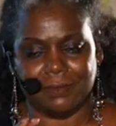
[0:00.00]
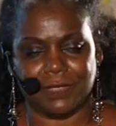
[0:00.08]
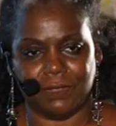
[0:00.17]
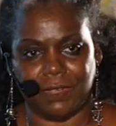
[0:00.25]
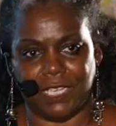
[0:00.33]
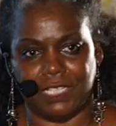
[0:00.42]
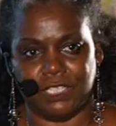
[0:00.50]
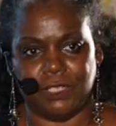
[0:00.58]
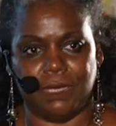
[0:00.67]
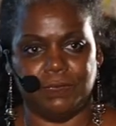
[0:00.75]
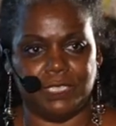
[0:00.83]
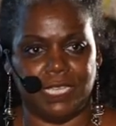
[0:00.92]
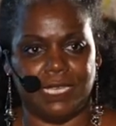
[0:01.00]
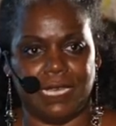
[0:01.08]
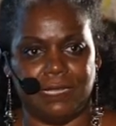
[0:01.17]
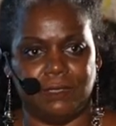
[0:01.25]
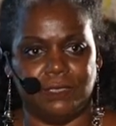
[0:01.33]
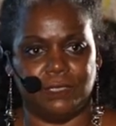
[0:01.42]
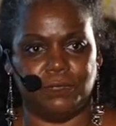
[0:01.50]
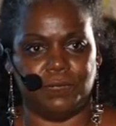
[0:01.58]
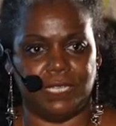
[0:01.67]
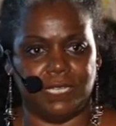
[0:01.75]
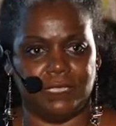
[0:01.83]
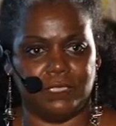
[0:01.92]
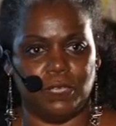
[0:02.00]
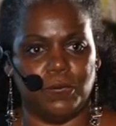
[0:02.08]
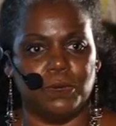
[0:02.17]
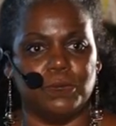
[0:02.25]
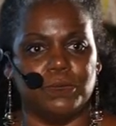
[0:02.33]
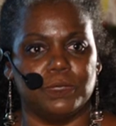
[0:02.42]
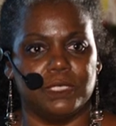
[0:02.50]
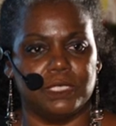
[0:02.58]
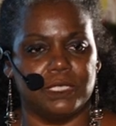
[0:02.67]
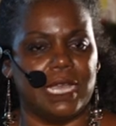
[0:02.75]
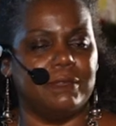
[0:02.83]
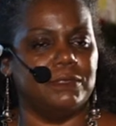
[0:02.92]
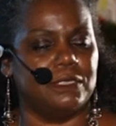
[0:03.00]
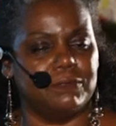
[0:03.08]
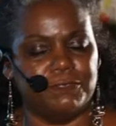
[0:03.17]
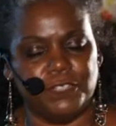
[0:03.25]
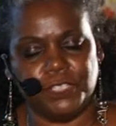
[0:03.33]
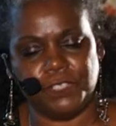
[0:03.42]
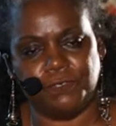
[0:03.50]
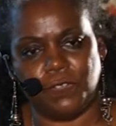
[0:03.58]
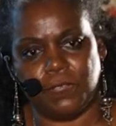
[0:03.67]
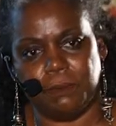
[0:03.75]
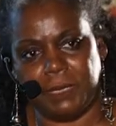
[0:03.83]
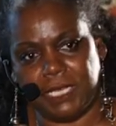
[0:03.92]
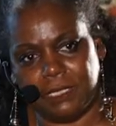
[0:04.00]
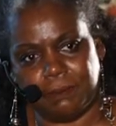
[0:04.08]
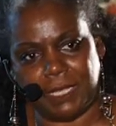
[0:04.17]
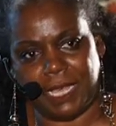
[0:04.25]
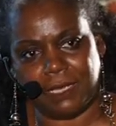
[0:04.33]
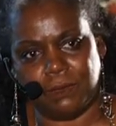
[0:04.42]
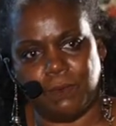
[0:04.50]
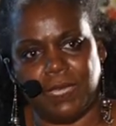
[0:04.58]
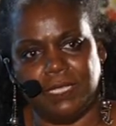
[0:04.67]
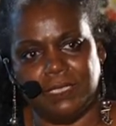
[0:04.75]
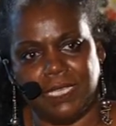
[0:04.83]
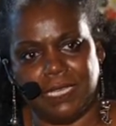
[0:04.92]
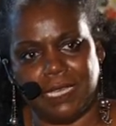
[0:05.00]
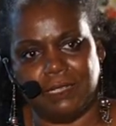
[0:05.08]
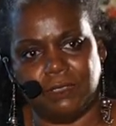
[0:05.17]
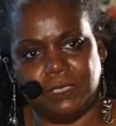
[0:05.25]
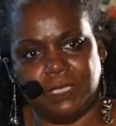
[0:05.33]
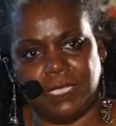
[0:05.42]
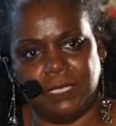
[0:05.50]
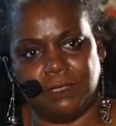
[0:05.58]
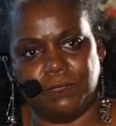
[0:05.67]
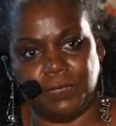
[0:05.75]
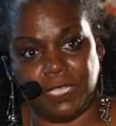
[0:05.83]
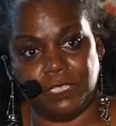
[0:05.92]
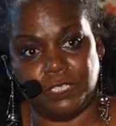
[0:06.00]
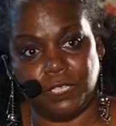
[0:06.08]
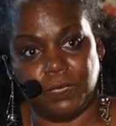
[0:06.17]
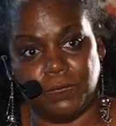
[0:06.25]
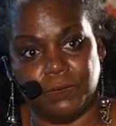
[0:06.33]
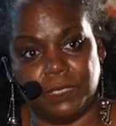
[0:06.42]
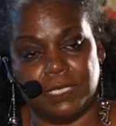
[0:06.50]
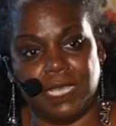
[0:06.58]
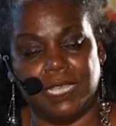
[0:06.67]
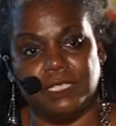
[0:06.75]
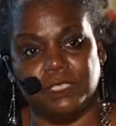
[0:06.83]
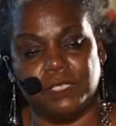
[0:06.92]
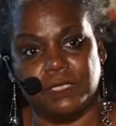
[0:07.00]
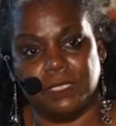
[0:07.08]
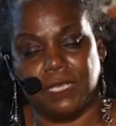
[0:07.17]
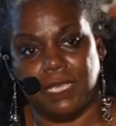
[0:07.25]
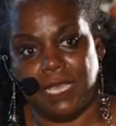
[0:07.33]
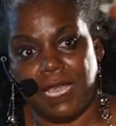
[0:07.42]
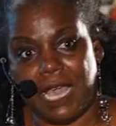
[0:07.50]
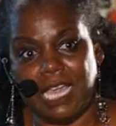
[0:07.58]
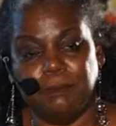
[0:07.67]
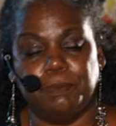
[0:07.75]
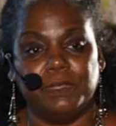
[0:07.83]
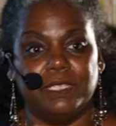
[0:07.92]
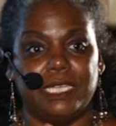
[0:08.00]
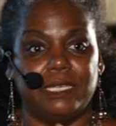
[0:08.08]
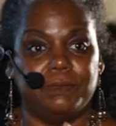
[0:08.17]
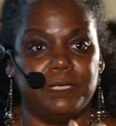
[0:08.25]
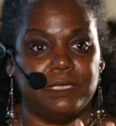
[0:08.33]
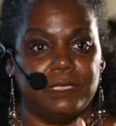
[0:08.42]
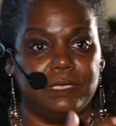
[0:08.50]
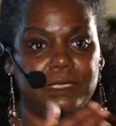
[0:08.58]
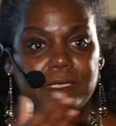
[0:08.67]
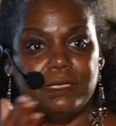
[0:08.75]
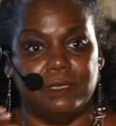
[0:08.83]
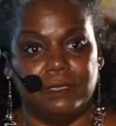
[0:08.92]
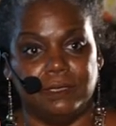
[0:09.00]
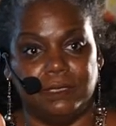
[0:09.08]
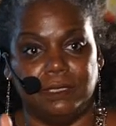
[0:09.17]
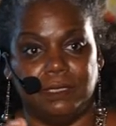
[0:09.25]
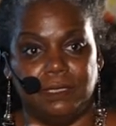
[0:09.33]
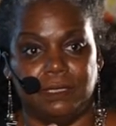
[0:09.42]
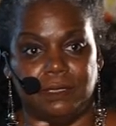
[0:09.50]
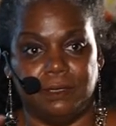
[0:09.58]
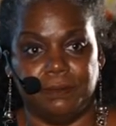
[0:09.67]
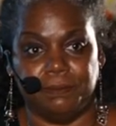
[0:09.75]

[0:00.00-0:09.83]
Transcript: the right, so I would take out all the gray tones. I would, first of all, make it a black and white, take out all of the gray tones, and just, I play with the, the,